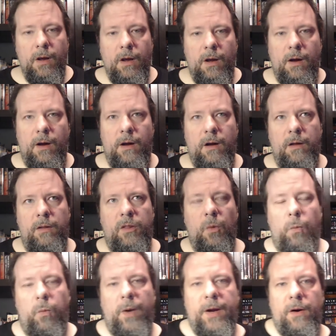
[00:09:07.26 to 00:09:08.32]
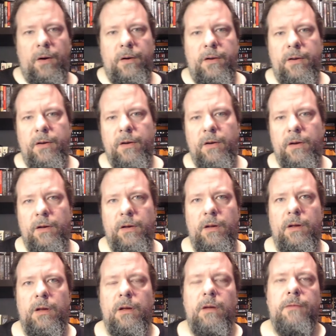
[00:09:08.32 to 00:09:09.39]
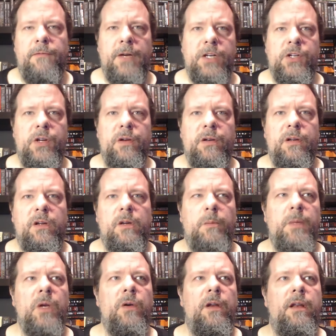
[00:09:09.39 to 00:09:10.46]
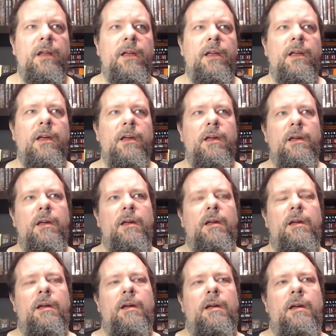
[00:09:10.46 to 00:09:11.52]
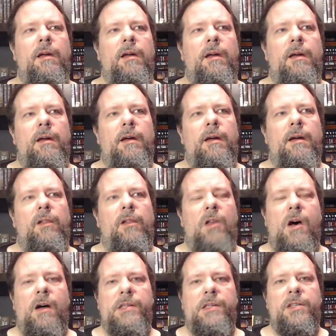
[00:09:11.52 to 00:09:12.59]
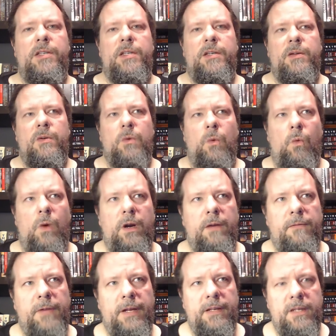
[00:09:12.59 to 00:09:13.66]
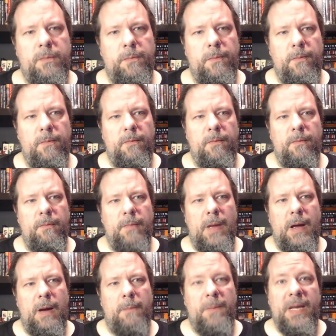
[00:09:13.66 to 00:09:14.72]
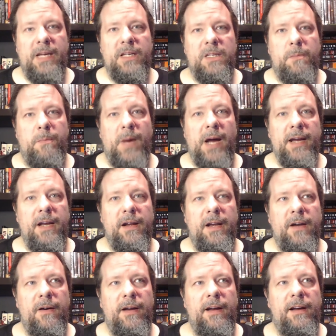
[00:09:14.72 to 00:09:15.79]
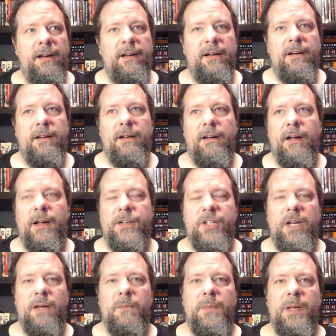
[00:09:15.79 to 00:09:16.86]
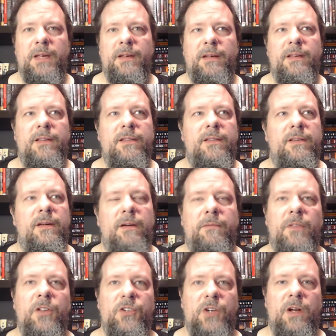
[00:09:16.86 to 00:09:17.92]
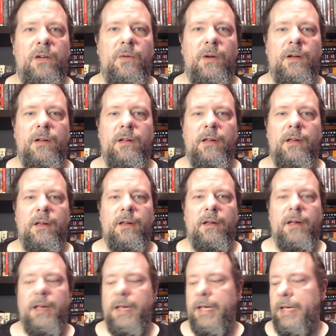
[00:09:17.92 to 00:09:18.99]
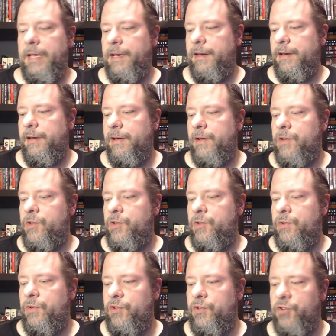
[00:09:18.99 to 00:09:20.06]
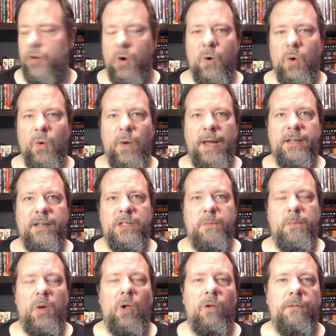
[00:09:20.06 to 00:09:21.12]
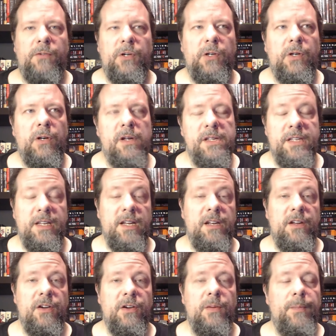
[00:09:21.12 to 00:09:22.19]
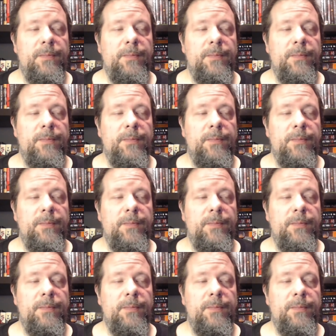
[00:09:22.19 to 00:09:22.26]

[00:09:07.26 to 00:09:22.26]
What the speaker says: the weird fiction community lost one of its biggest pioneering champions of the genre in Joe S. Pulver Sr.